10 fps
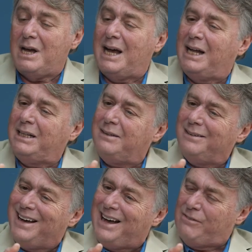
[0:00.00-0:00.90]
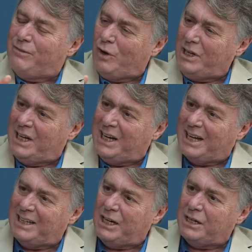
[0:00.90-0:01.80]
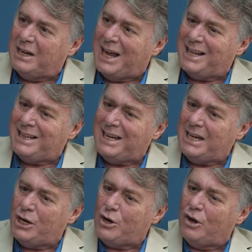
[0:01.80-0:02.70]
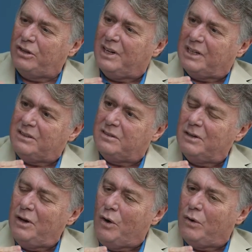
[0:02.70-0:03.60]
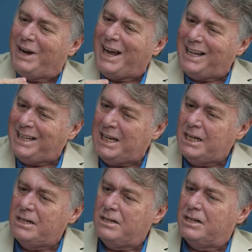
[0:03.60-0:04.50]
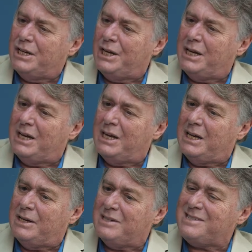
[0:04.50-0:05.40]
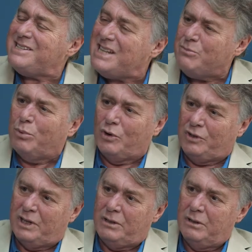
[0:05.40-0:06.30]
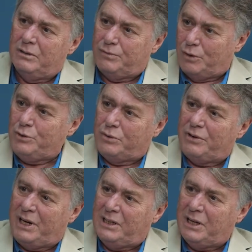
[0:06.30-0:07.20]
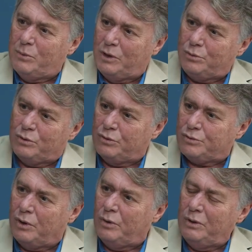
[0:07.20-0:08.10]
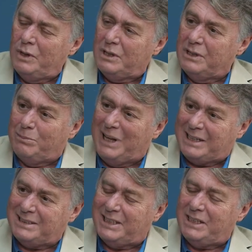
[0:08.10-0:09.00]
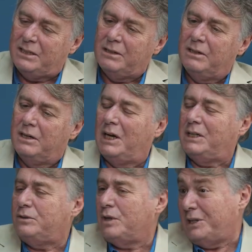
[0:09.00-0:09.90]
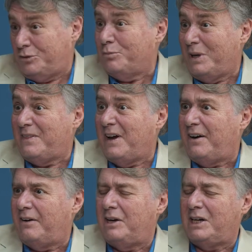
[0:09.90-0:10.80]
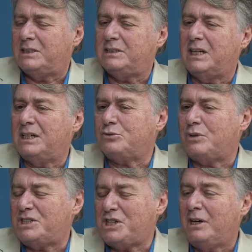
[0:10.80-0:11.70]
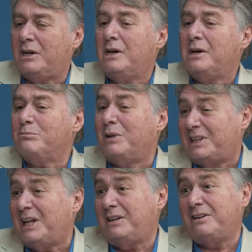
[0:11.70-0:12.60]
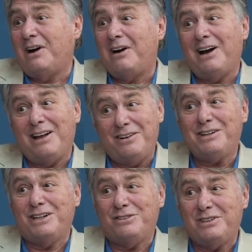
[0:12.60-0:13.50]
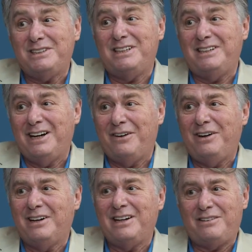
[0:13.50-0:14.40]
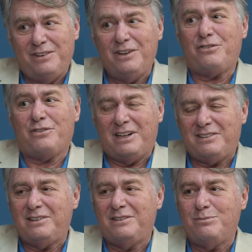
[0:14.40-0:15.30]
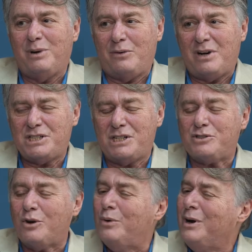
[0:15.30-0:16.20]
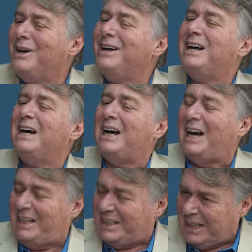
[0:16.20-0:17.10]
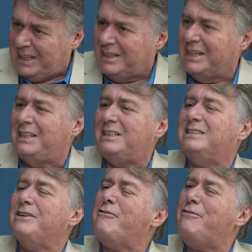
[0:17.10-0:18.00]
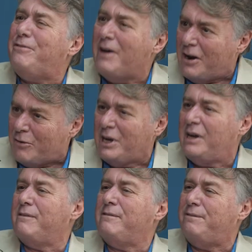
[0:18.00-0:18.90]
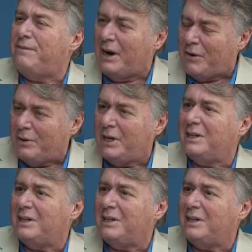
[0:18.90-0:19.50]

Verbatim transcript: and avoiding any, any contact or any uh, uh, sea border for Ukraine. They want to control the Black Sea and, and to be there as, as Russia. But then there are other countries in the area that feel threatened by Russia. So I think it is a very, very